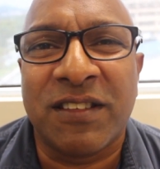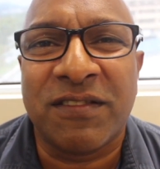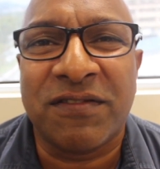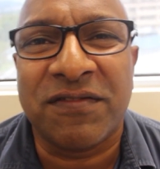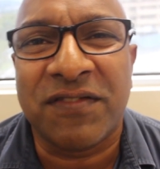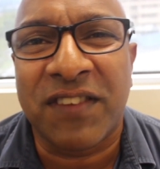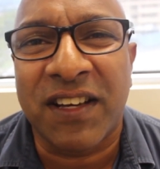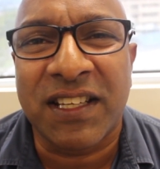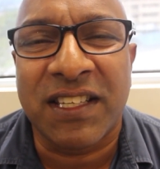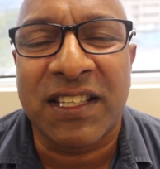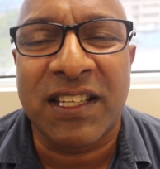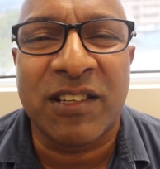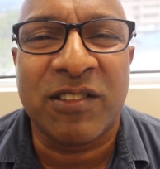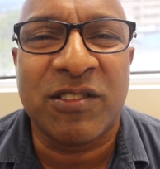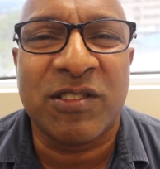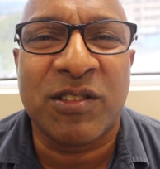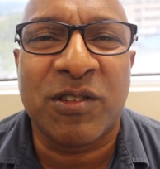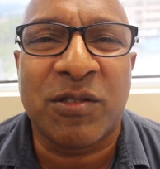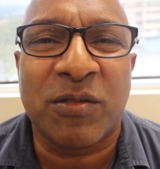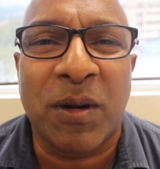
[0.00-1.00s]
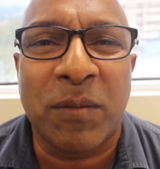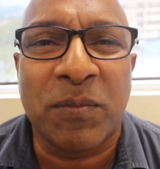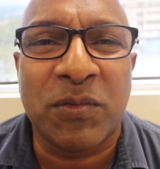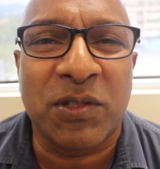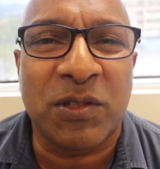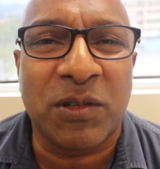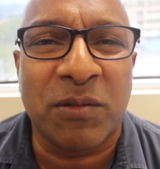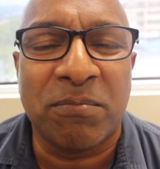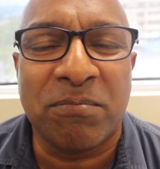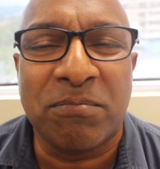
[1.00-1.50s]
fight against
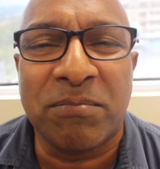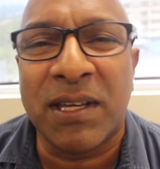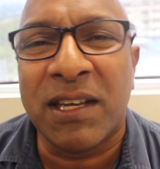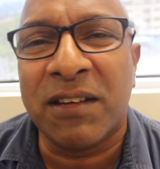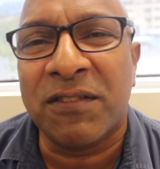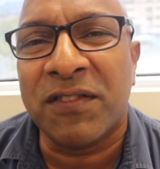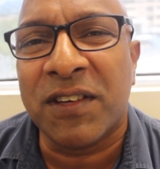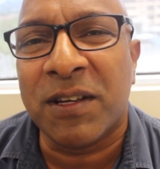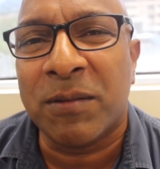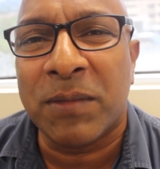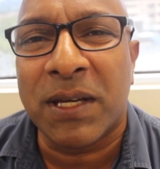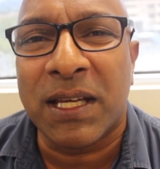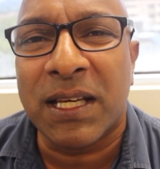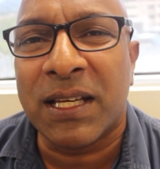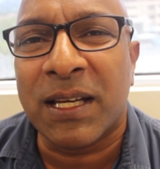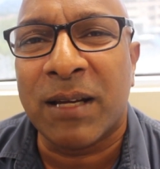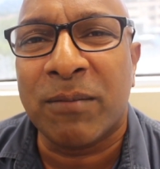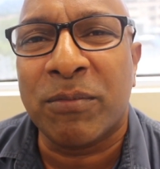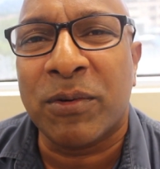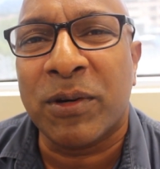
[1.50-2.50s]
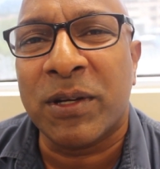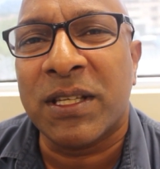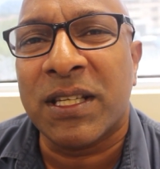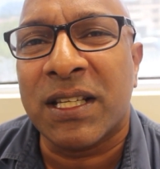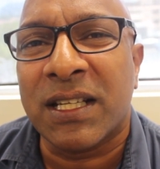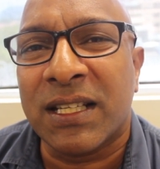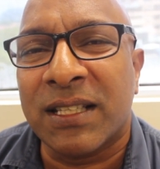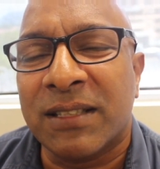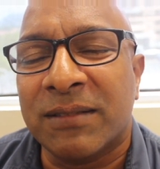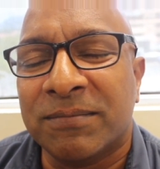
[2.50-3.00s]
corruption on BFM
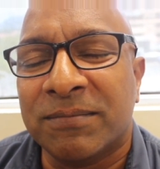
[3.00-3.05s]
89.9.